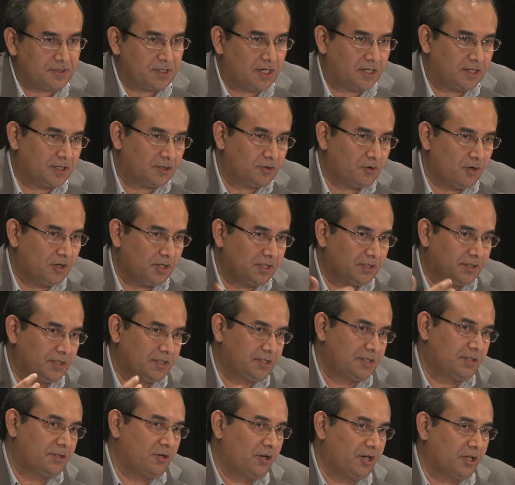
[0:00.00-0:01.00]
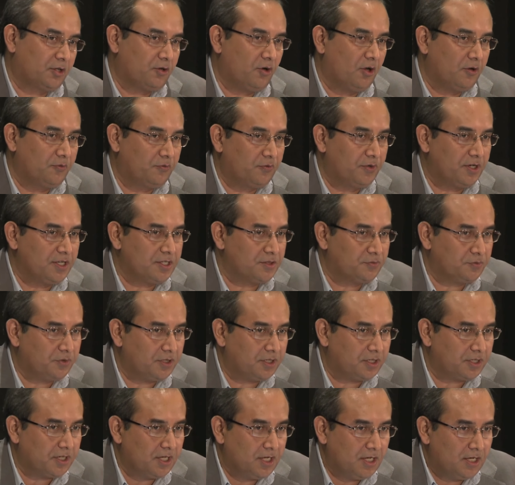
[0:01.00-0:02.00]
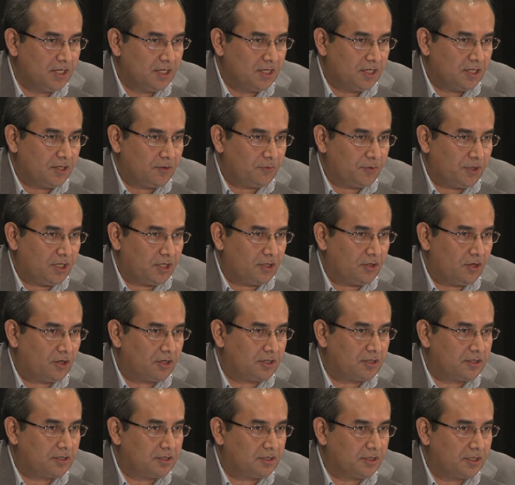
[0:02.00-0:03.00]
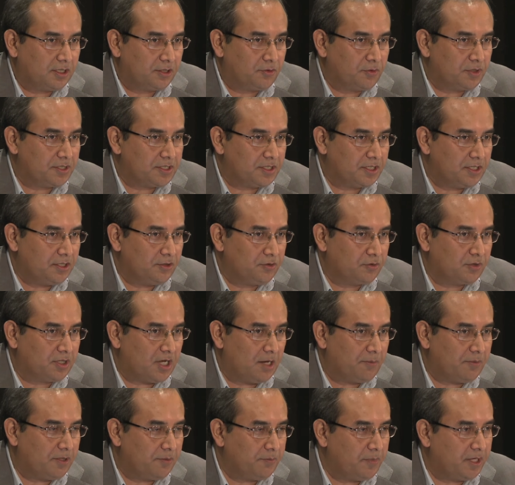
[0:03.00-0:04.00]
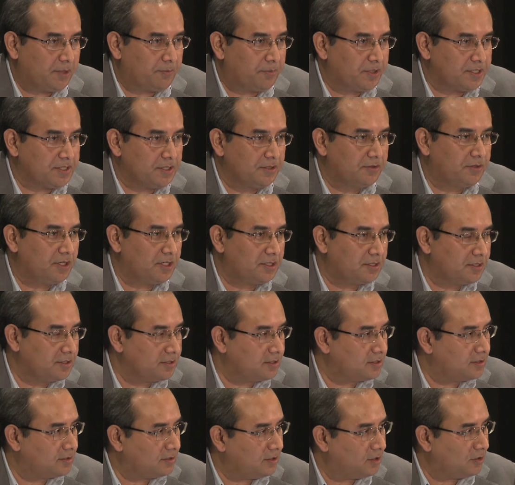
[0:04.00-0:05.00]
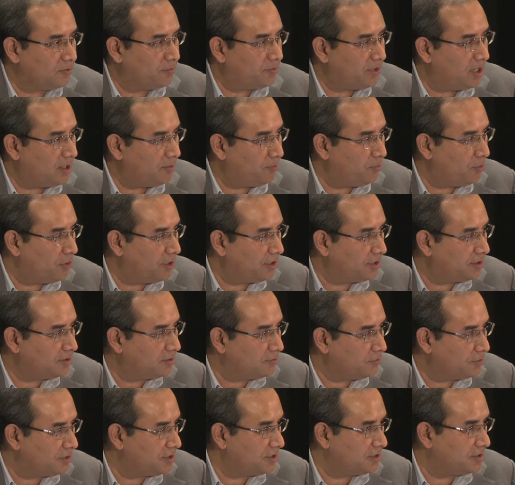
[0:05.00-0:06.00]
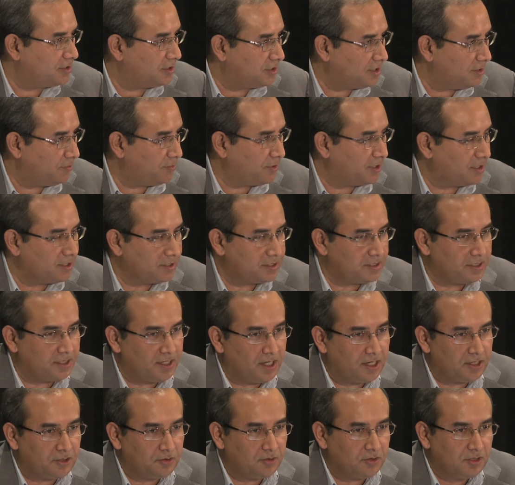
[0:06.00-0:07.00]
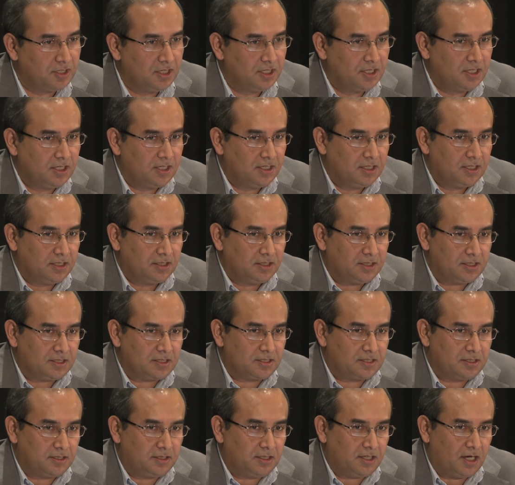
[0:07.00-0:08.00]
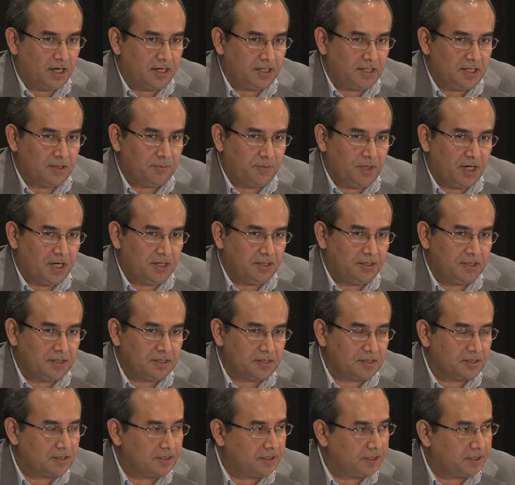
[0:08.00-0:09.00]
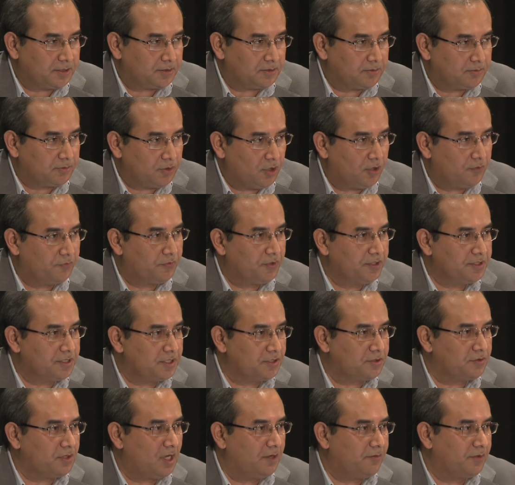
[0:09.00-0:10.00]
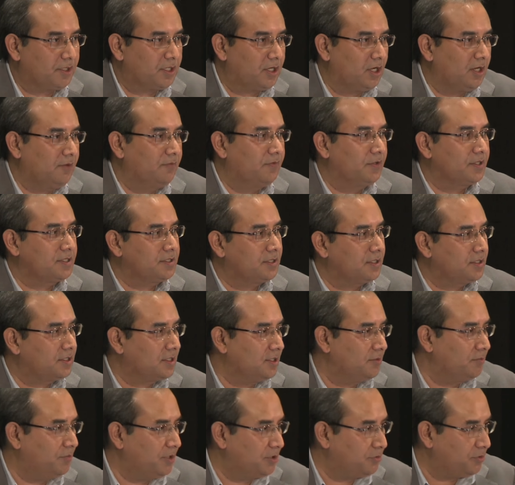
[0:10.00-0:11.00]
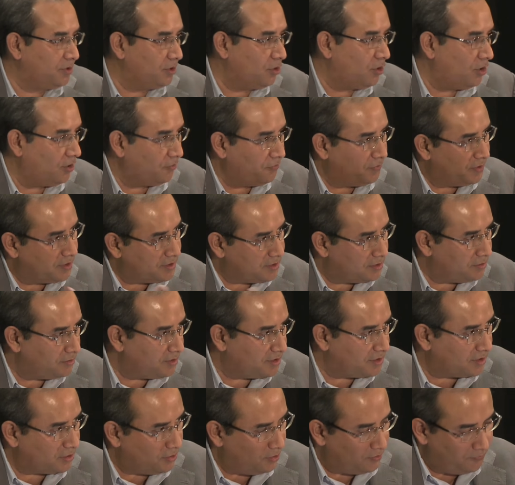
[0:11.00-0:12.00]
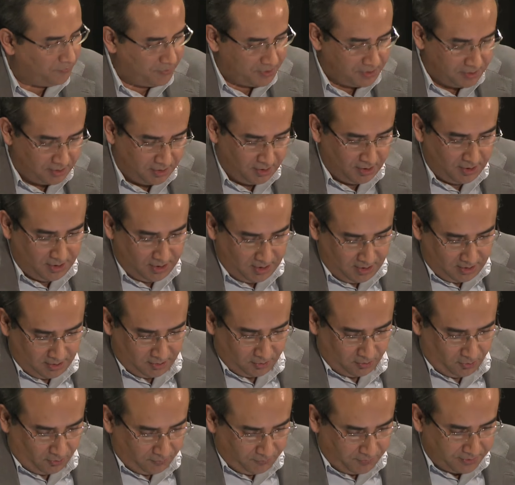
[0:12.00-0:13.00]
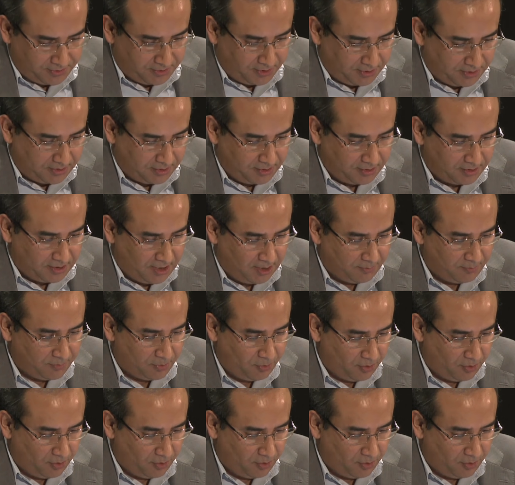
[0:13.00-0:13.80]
started calling this is not a conference where we are not requesting you to come and make presentations on PowerPoint, which is the typical scenario. This, the idea behind this uh, conference is to have a conversation between all of us. So it's a converse, conversation come